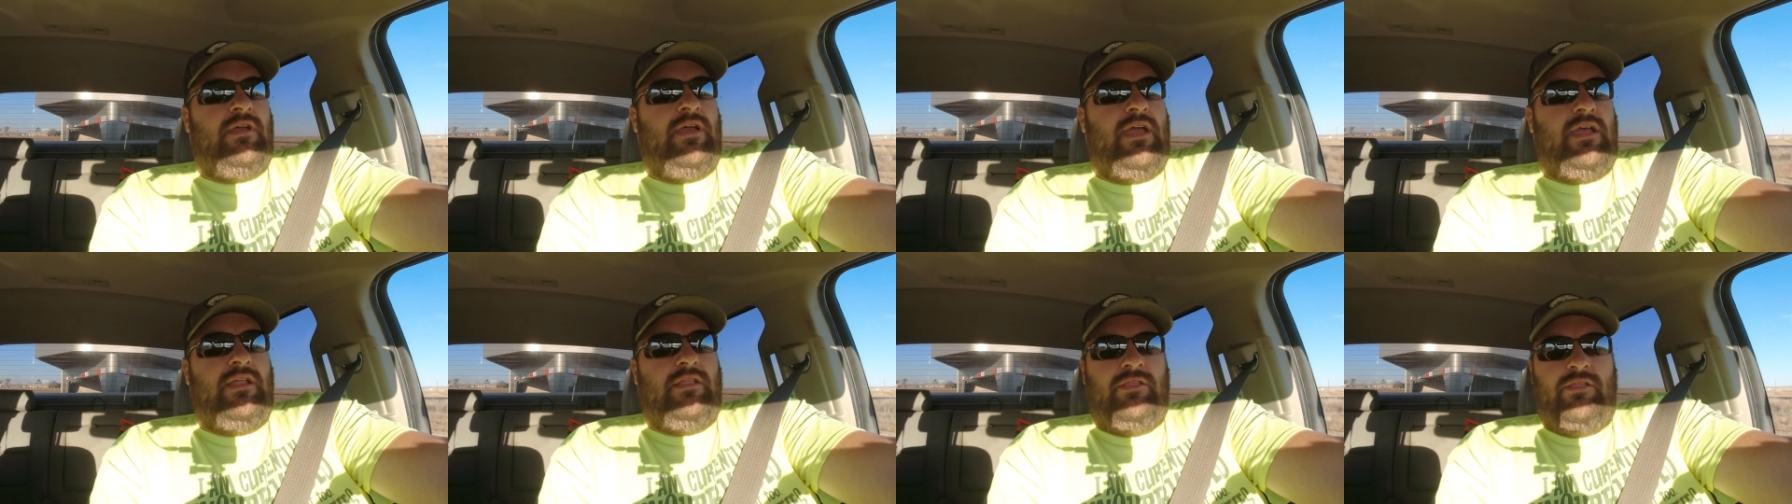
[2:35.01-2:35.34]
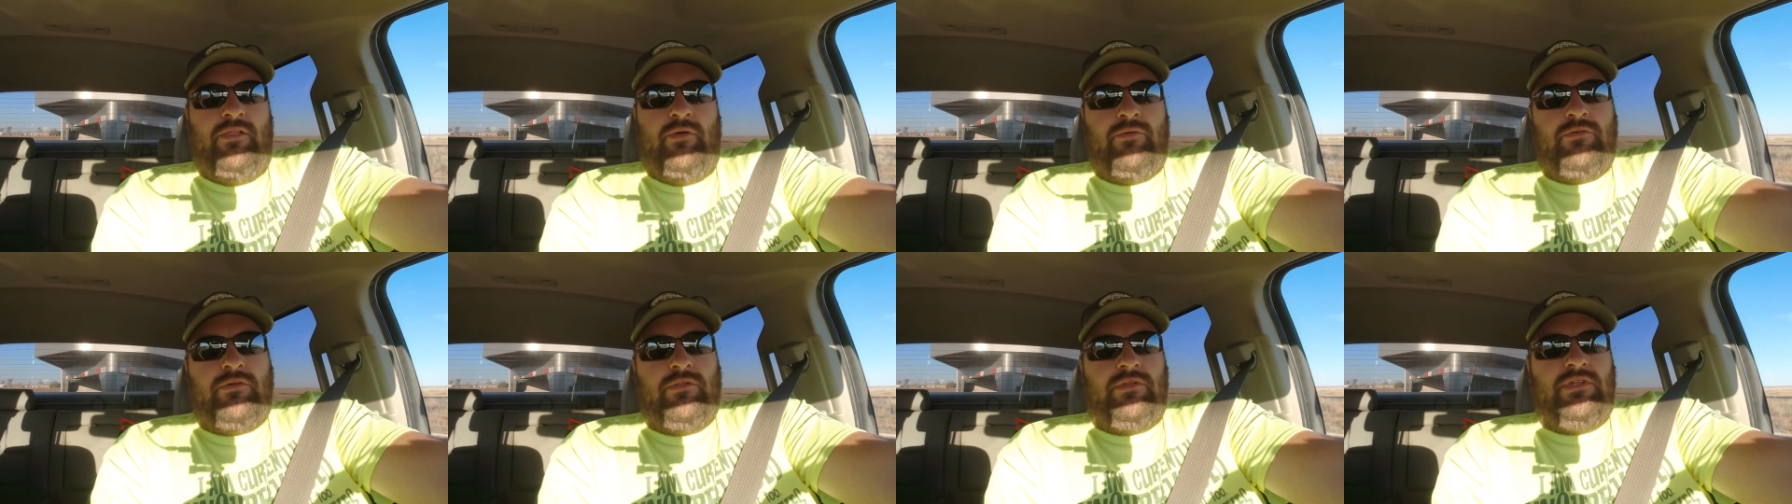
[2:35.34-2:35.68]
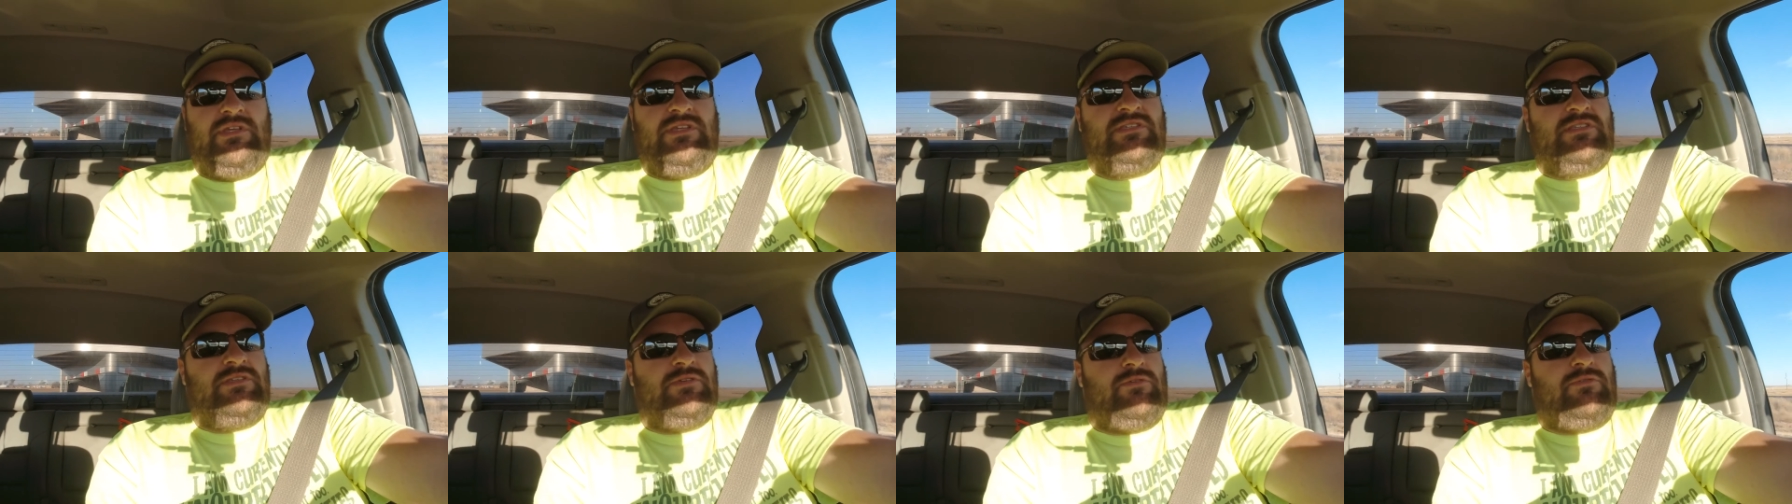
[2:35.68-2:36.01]
a
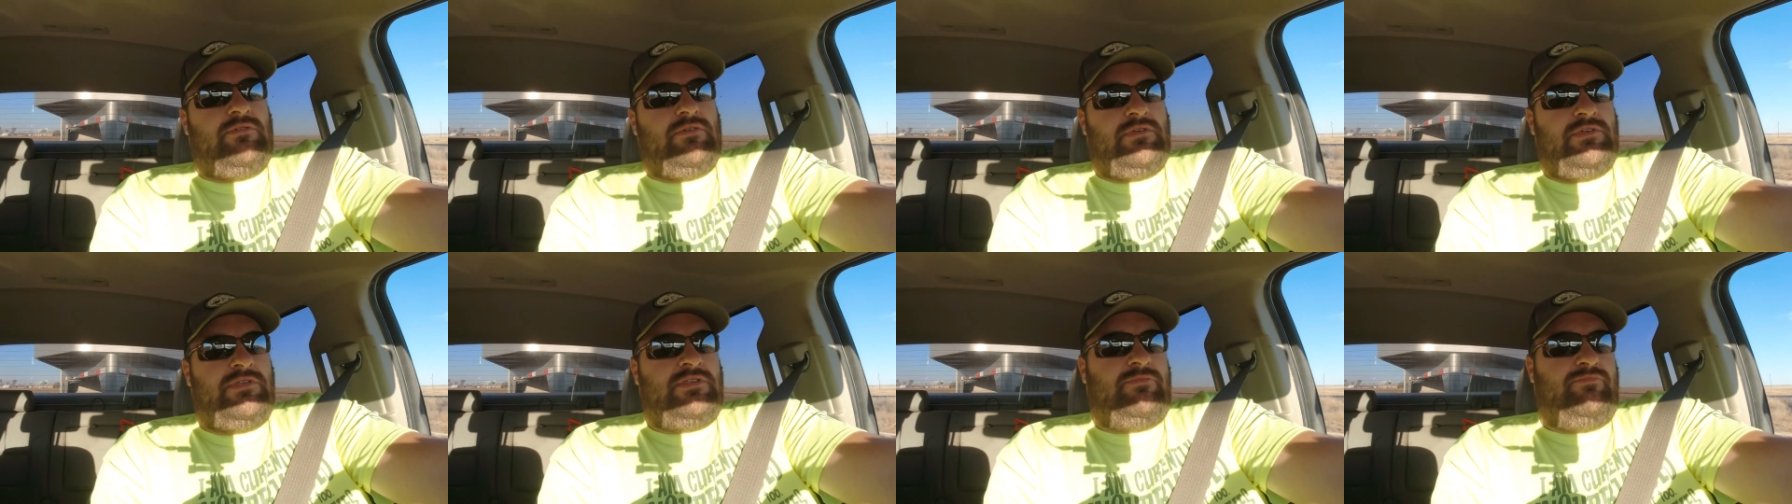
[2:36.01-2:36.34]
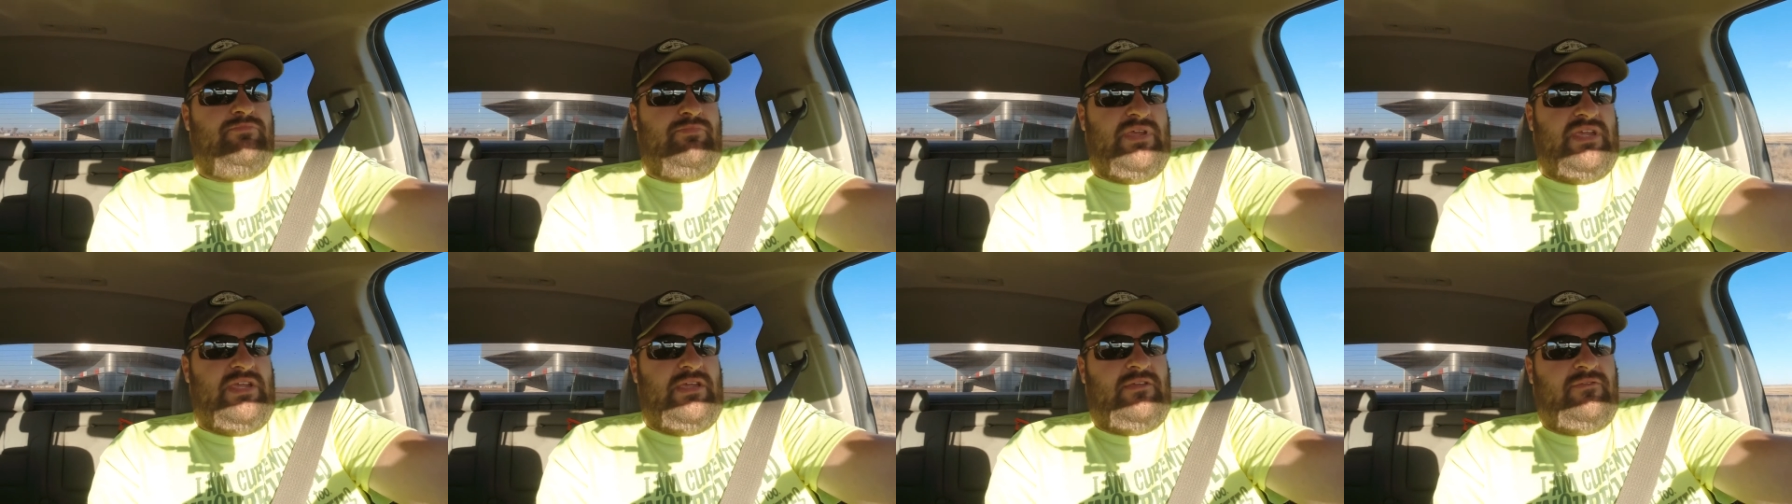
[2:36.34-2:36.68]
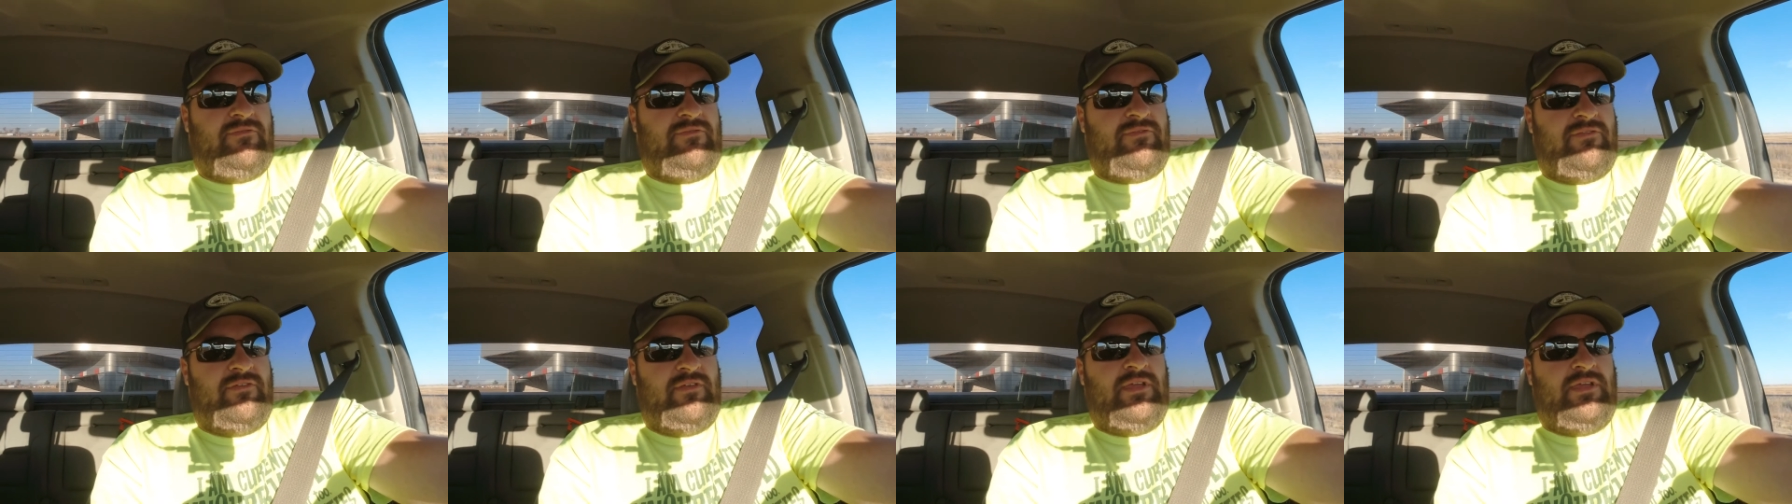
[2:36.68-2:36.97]
locally sourced beef